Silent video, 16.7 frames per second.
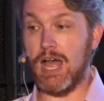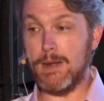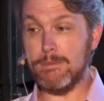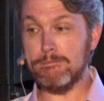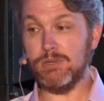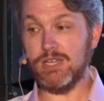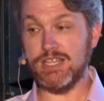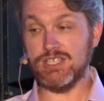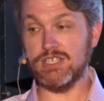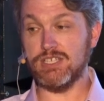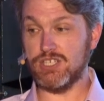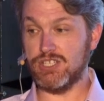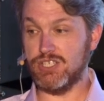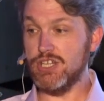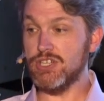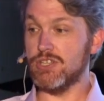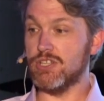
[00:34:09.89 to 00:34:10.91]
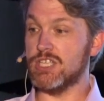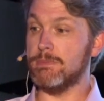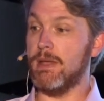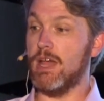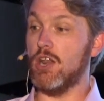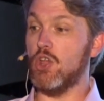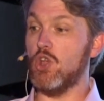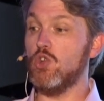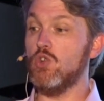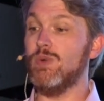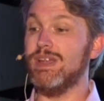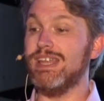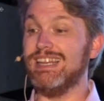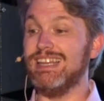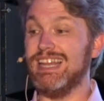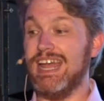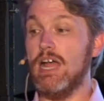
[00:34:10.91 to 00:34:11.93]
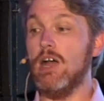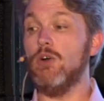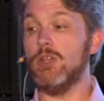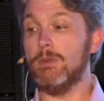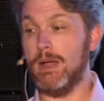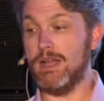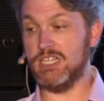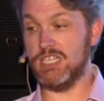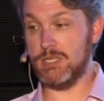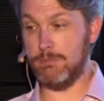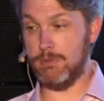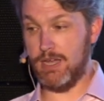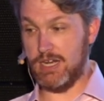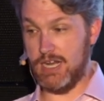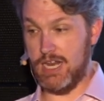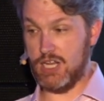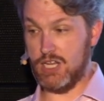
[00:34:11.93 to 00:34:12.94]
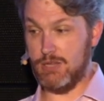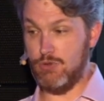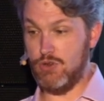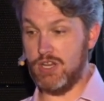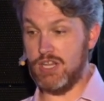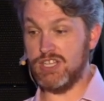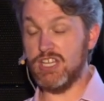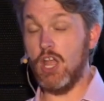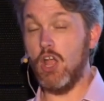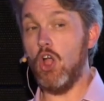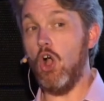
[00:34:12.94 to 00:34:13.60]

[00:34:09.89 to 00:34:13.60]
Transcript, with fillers: unpleasant decisions about who we allow to participate in our communities,